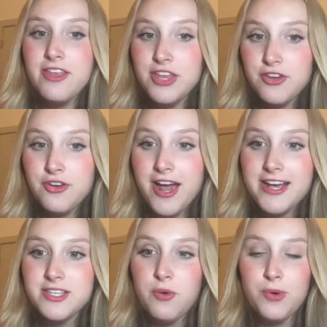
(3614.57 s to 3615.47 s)
Thank you
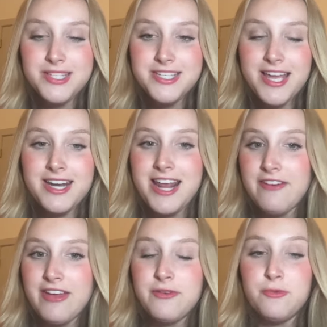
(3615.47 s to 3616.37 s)
guys once again, and
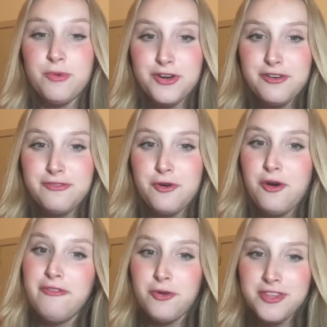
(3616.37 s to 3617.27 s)
have a
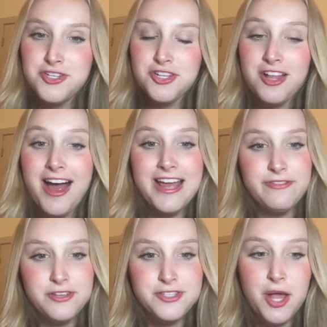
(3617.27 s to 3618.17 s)
wonderful 4th of July
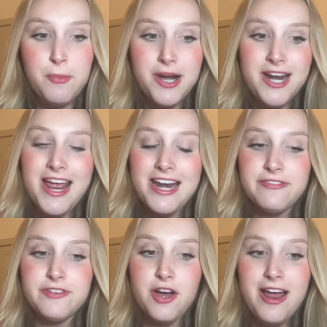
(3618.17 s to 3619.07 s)
if you celebrate it, and
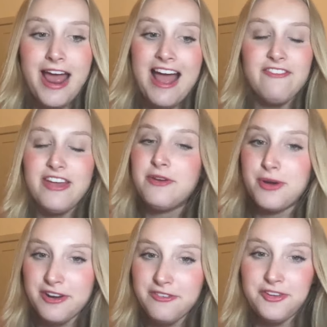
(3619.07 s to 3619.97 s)
if not, have a
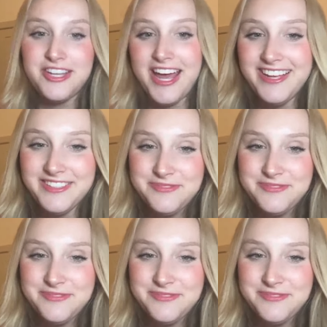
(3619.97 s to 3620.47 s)
wonderful day.